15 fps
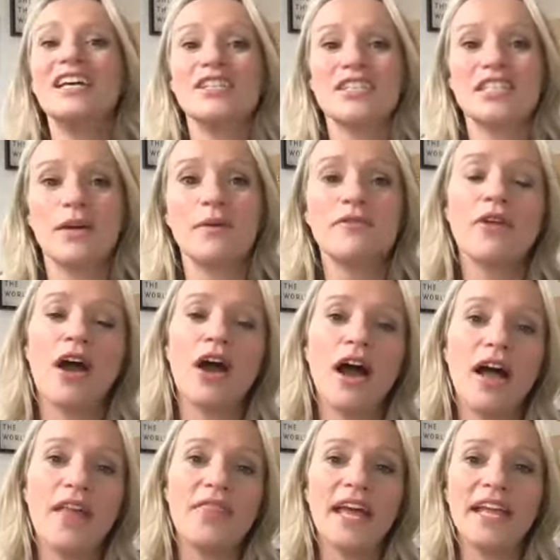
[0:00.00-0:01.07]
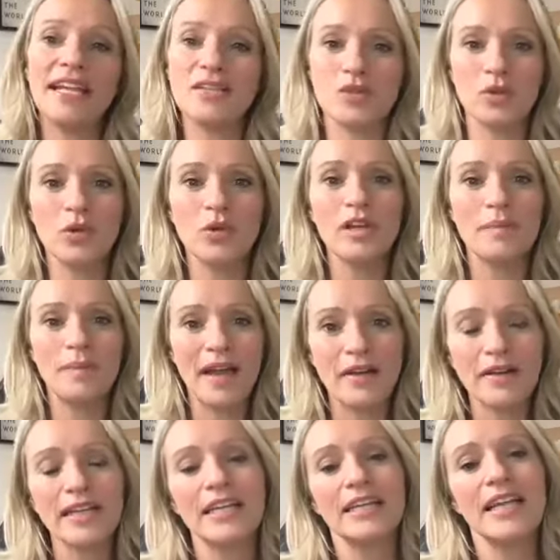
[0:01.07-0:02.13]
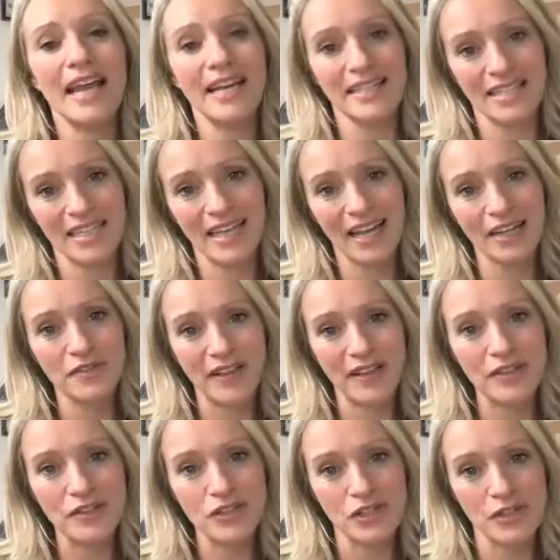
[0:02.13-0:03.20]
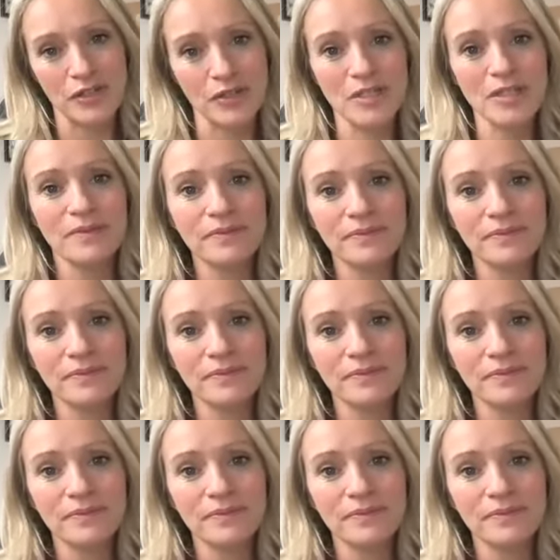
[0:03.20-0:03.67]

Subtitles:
So, and then it's all about connecting adventures.